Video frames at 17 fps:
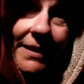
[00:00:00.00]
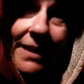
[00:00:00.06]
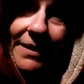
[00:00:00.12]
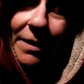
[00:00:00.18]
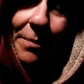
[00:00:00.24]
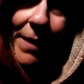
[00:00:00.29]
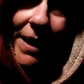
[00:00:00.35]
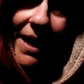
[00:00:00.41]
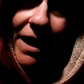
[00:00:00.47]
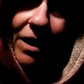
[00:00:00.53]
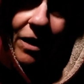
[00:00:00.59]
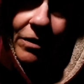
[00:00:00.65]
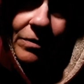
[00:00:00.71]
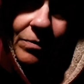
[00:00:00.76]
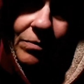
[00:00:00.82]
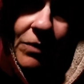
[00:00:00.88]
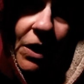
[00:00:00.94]
as a
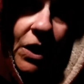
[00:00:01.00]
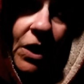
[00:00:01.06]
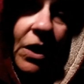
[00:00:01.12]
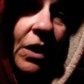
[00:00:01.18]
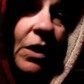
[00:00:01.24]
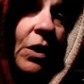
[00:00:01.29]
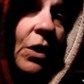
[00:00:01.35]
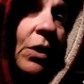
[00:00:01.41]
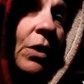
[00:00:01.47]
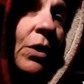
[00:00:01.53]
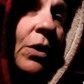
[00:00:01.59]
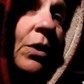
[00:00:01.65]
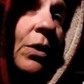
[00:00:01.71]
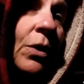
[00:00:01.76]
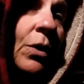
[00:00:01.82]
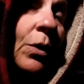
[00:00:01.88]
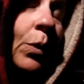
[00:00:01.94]
male
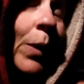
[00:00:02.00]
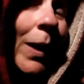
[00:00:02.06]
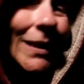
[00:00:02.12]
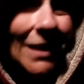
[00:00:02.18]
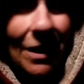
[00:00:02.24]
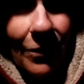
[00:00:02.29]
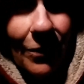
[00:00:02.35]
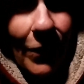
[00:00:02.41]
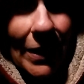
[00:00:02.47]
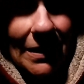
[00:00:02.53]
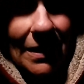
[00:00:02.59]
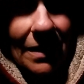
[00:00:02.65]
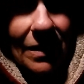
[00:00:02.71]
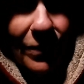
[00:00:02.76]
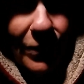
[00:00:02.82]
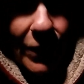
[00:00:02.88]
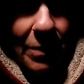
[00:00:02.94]
who identifies
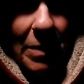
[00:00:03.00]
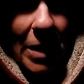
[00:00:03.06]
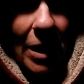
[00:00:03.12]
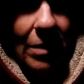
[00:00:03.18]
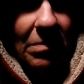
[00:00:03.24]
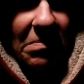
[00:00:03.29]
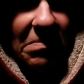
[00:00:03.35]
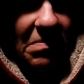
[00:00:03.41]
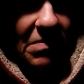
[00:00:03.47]
as a female.